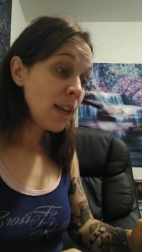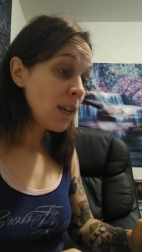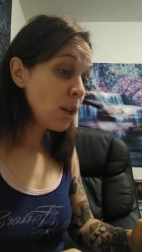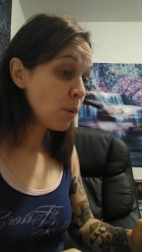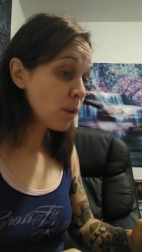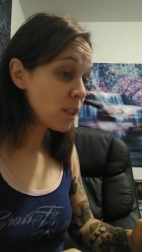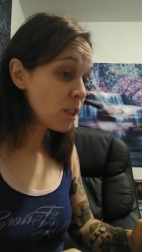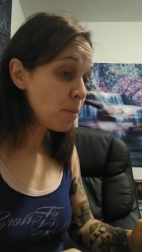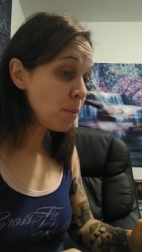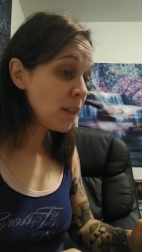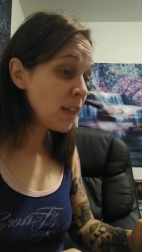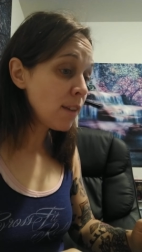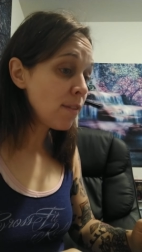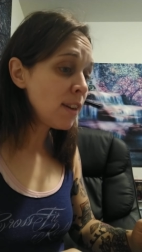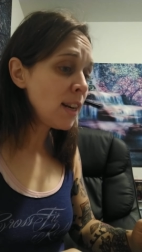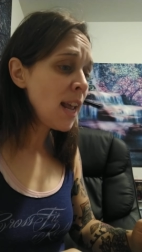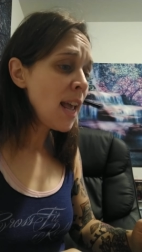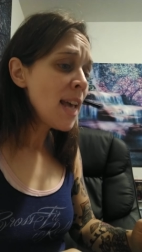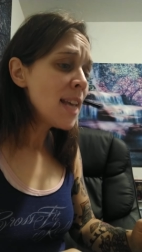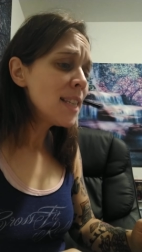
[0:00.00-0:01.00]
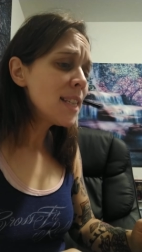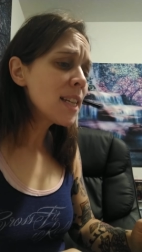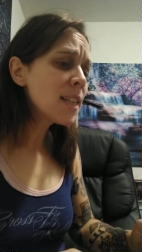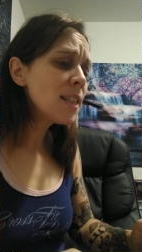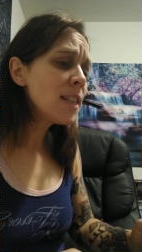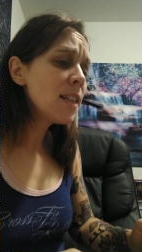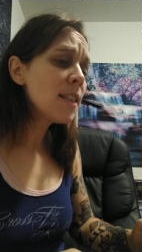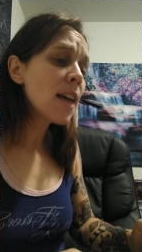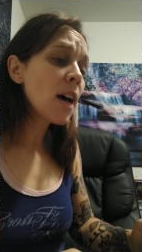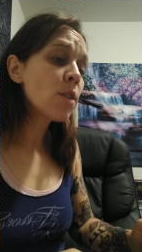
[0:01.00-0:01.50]
He was to be given
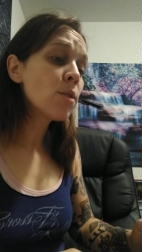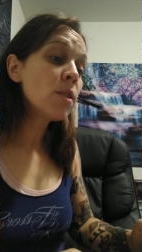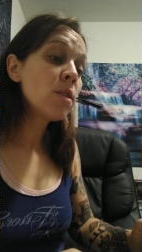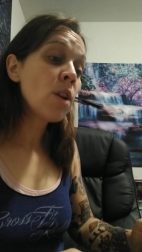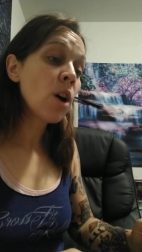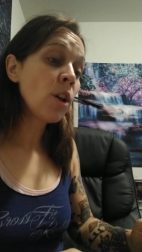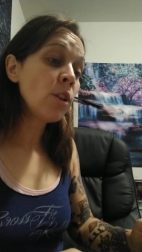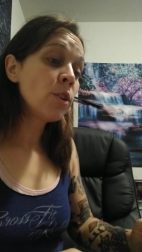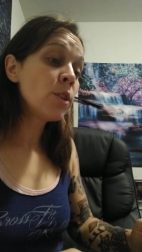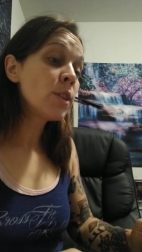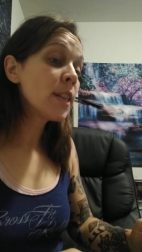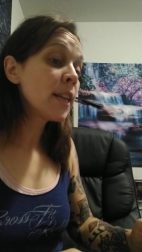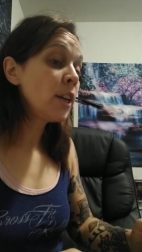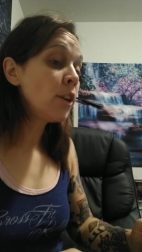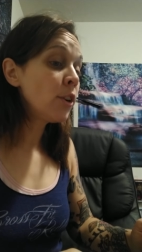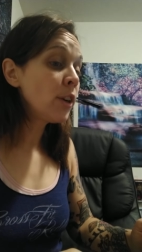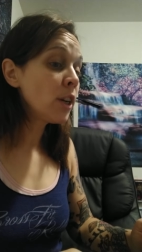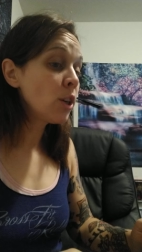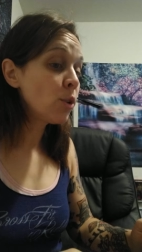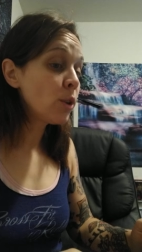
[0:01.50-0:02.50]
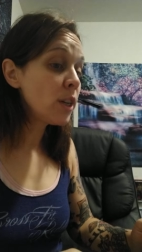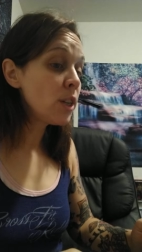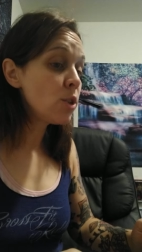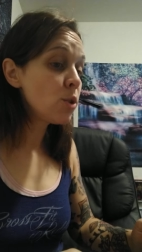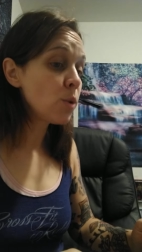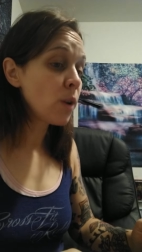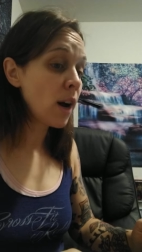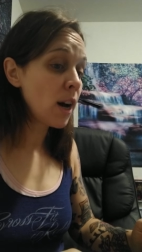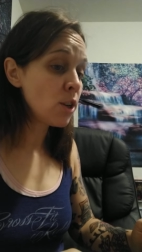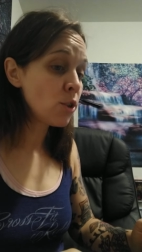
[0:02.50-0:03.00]
$60,000, later
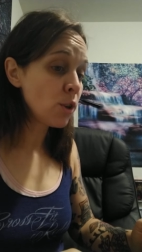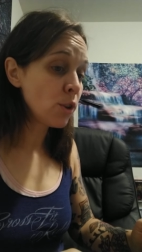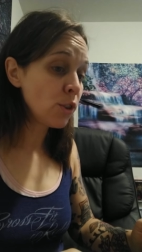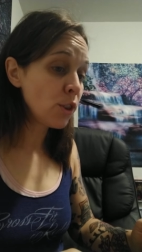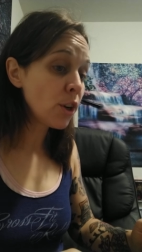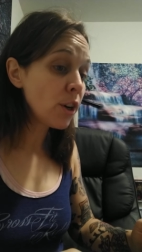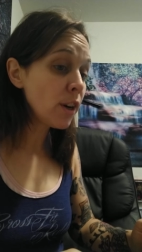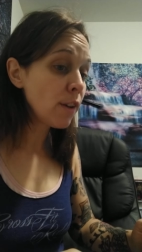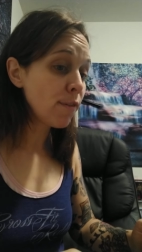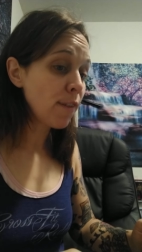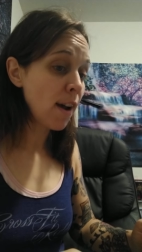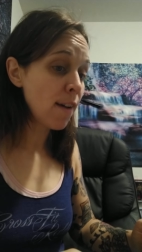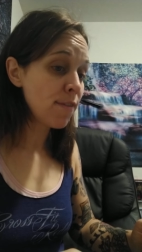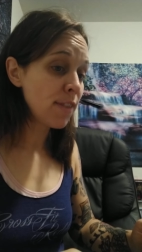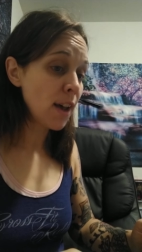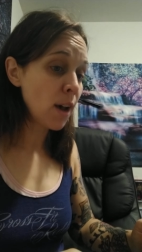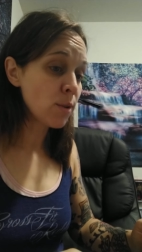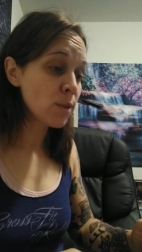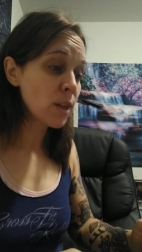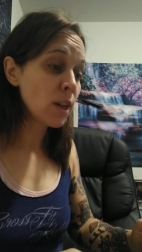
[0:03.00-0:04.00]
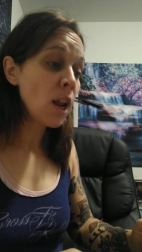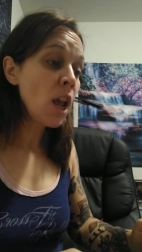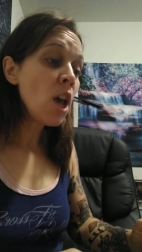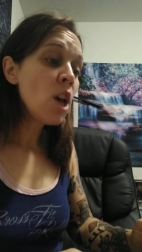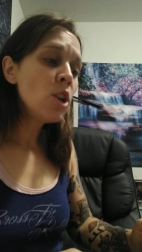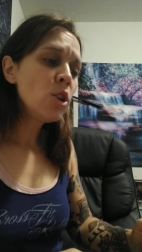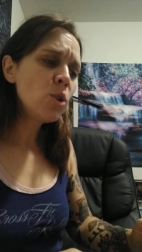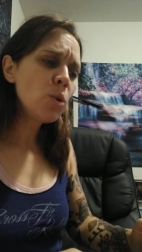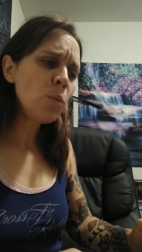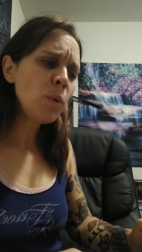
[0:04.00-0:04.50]
increased to $135,000,
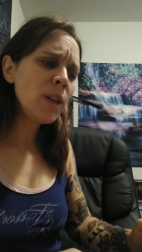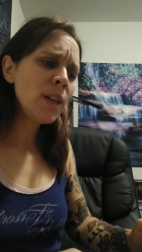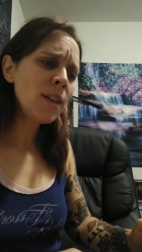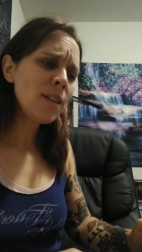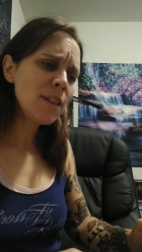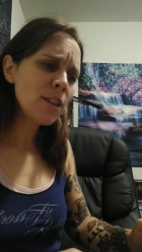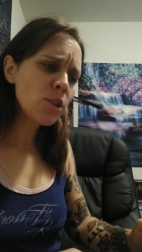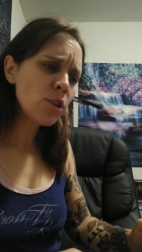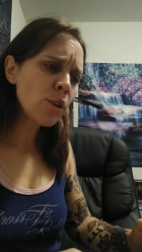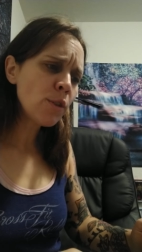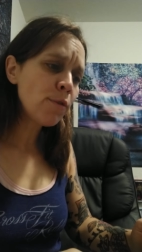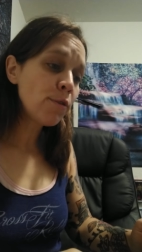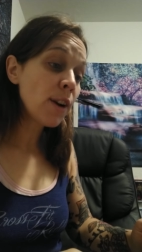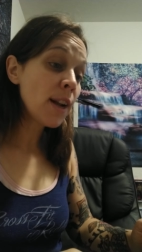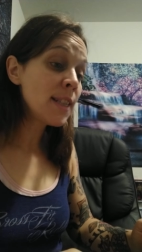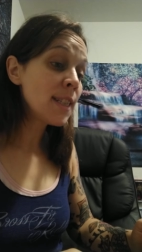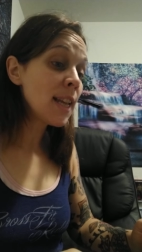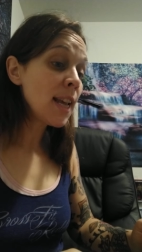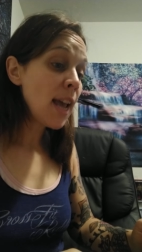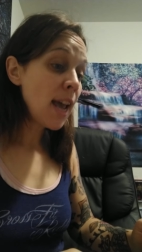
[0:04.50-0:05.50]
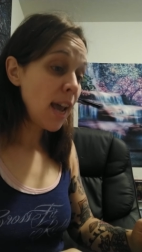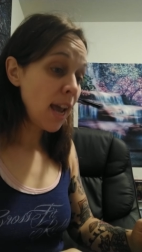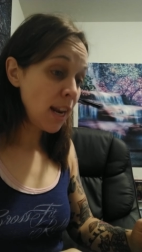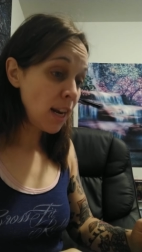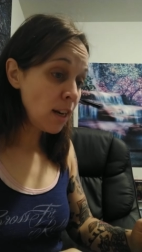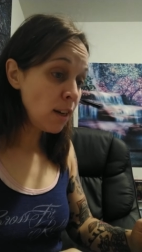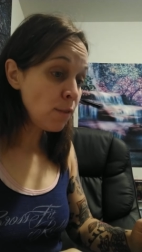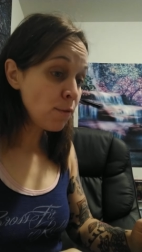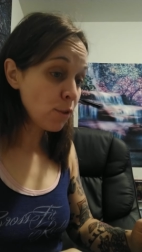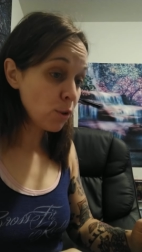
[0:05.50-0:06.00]
to win additional friends
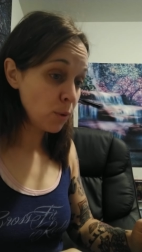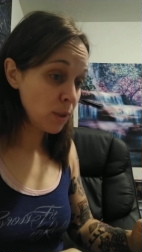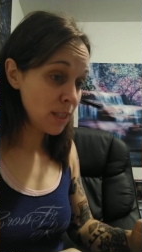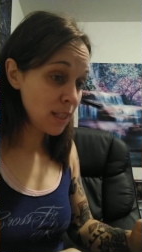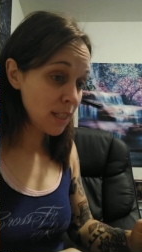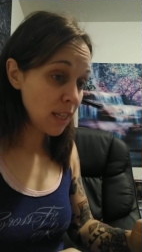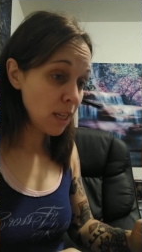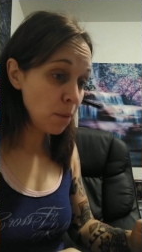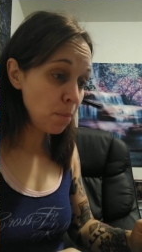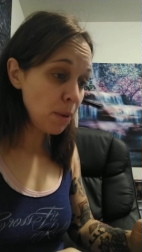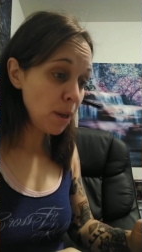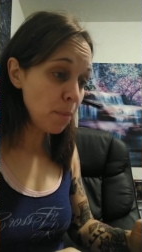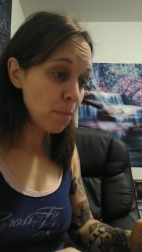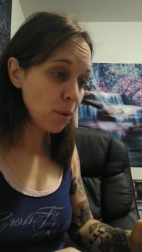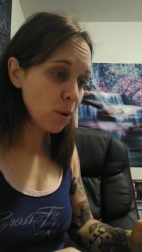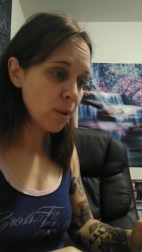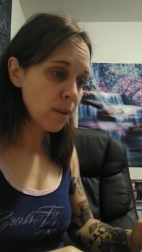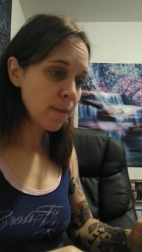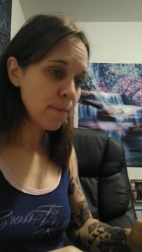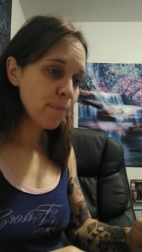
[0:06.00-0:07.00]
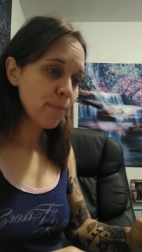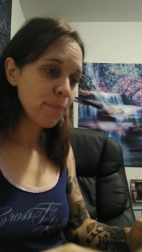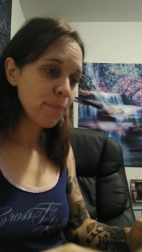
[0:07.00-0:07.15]
and influence key people.